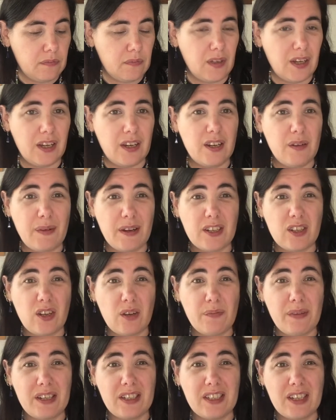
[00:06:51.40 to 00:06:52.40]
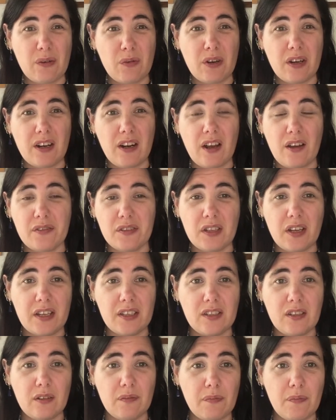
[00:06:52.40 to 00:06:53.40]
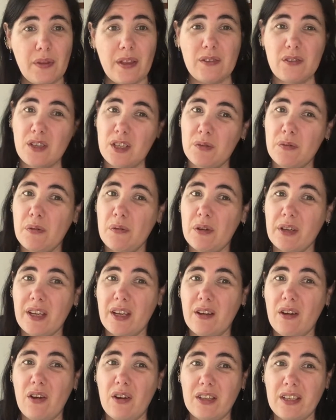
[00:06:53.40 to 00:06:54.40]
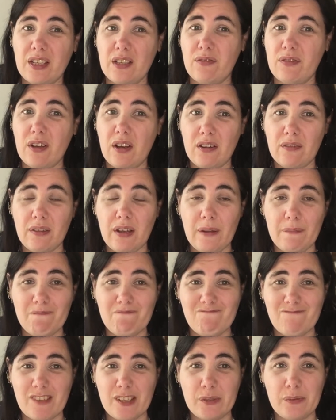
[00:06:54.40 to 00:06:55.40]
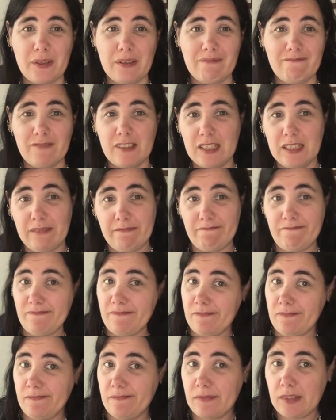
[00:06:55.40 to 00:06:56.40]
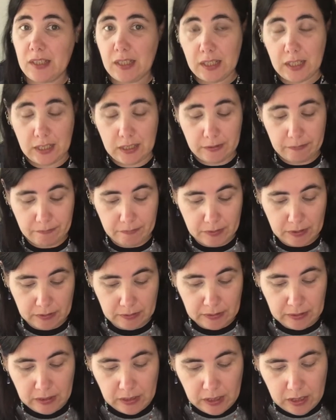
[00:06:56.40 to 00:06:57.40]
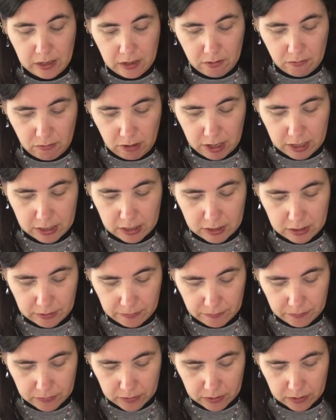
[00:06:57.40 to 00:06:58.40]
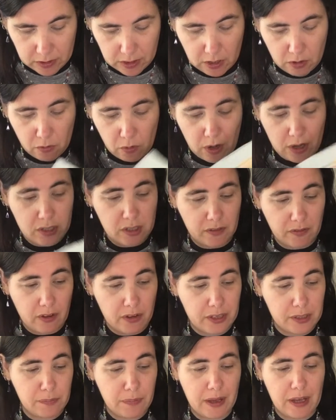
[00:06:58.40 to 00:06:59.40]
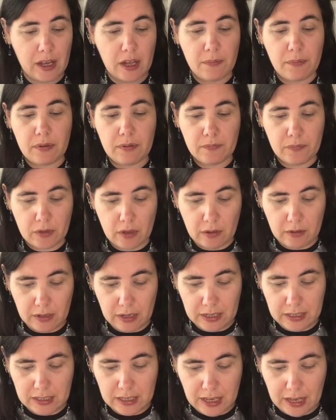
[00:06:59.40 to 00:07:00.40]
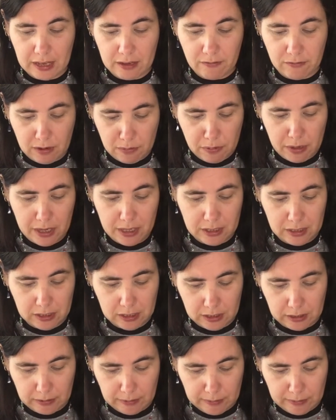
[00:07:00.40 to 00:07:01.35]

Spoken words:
I only managed to get 1.5 size done, but that's because we were looking at holidays for hot band as well. Fine, you know. Right, so whilst I've got this bag open, Lizzie Kate Flippits,